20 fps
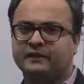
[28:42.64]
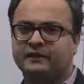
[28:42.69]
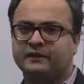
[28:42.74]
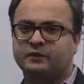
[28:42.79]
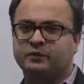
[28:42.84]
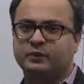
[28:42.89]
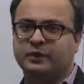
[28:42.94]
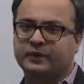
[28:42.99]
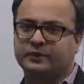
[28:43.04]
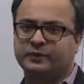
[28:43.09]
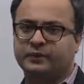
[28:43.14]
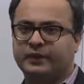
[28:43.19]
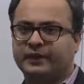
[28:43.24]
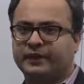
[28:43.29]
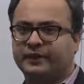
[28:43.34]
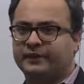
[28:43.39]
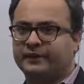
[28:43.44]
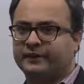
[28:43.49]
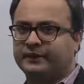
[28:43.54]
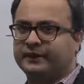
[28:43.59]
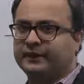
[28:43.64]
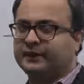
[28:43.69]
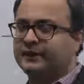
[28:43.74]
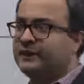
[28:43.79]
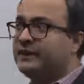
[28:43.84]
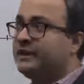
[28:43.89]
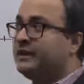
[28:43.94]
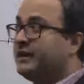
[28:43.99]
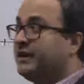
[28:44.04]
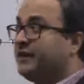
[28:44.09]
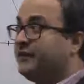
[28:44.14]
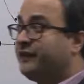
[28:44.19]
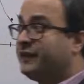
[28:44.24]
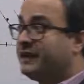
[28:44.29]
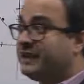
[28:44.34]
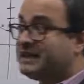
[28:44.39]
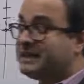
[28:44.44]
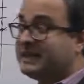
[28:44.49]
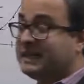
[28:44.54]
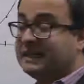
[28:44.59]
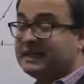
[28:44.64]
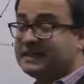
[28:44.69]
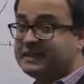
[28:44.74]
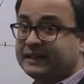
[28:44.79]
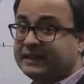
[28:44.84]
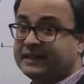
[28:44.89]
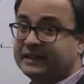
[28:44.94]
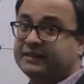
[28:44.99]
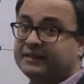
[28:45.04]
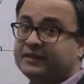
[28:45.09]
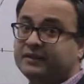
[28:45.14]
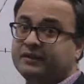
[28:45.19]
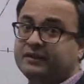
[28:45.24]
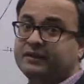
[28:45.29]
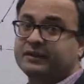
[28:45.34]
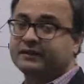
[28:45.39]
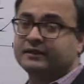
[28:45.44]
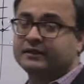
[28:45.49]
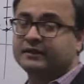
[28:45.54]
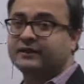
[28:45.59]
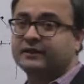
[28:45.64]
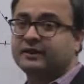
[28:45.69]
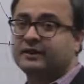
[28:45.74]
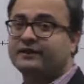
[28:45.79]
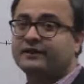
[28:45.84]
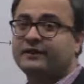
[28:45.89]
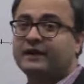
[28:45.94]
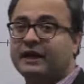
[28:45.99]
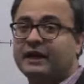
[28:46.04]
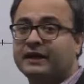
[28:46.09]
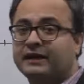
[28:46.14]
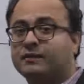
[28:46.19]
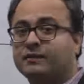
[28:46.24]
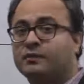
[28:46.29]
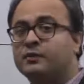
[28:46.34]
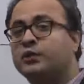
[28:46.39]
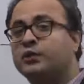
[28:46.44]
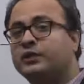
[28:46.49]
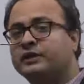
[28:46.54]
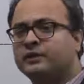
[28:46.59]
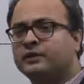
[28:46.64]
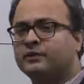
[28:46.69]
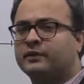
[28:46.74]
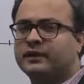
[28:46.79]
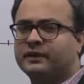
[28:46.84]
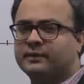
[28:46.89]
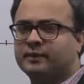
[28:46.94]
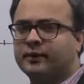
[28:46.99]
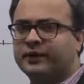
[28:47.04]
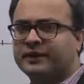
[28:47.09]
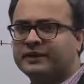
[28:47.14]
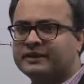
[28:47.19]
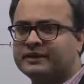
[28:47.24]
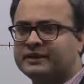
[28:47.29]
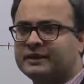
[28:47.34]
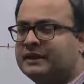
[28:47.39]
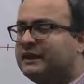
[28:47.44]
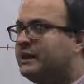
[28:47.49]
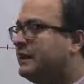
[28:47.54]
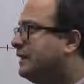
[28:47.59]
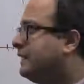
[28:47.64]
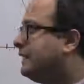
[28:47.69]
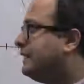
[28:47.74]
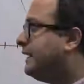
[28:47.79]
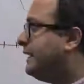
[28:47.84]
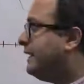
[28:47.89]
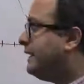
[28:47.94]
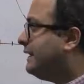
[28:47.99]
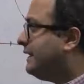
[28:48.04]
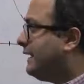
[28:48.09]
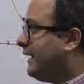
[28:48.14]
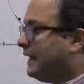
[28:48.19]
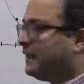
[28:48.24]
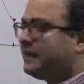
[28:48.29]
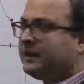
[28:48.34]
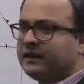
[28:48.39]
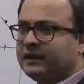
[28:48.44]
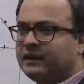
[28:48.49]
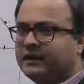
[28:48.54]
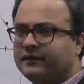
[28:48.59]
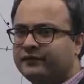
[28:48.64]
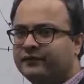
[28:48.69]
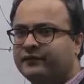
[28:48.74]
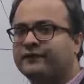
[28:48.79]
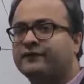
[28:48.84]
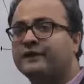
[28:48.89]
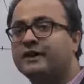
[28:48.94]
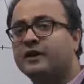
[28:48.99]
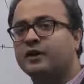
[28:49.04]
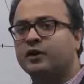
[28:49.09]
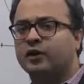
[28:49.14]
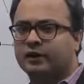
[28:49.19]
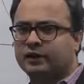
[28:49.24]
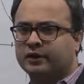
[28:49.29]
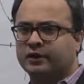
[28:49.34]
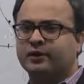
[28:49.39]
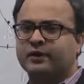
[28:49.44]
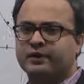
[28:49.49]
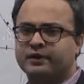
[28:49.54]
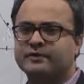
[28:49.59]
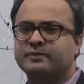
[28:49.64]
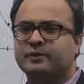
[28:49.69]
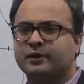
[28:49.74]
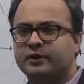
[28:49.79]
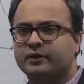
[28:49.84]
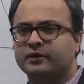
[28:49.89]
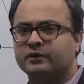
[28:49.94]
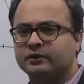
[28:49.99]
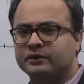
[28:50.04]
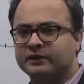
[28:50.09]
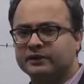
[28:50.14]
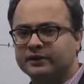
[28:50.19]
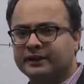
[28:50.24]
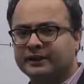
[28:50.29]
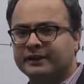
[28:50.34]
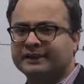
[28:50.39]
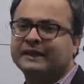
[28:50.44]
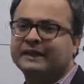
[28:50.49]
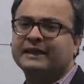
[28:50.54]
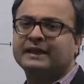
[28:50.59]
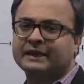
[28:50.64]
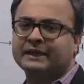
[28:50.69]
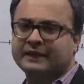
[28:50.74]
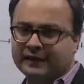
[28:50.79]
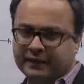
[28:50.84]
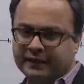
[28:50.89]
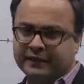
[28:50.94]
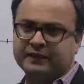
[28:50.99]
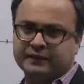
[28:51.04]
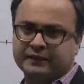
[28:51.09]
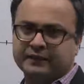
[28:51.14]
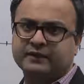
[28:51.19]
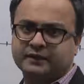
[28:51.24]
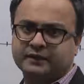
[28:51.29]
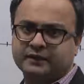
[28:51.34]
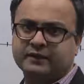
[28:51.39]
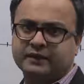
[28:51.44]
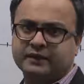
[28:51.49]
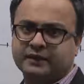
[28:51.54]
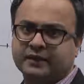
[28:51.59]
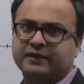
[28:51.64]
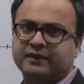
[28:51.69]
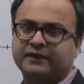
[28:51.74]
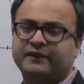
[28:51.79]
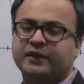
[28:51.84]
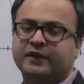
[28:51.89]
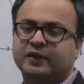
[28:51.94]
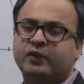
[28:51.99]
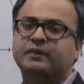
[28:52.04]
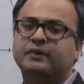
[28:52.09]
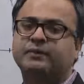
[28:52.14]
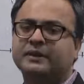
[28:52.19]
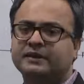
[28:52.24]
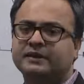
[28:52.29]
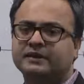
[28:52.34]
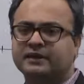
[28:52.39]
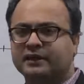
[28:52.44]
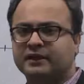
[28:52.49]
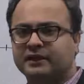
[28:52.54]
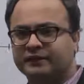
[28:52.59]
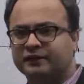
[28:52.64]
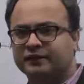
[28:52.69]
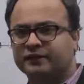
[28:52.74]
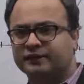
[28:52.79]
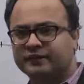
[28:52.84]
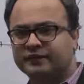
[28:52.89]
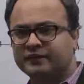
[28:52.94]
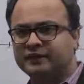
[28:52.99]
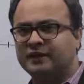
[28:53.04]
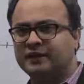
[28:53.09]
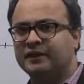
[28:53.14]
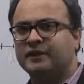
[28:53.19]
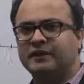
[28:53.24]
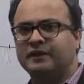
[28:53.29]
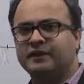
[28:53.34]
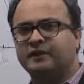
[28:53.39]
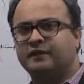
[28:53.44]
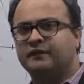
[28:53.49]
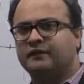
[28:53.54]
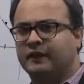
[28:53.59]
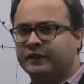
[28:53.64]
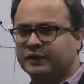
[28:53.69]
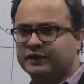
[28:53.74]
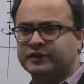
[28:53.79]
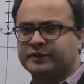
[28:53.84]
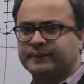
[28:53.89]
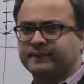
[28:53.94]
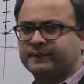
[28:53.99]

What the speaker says: 1 point. Right? If it is intersecting the graph at more than 1 point, then that graph will not correspond to then that graph cannot be the graph of a function.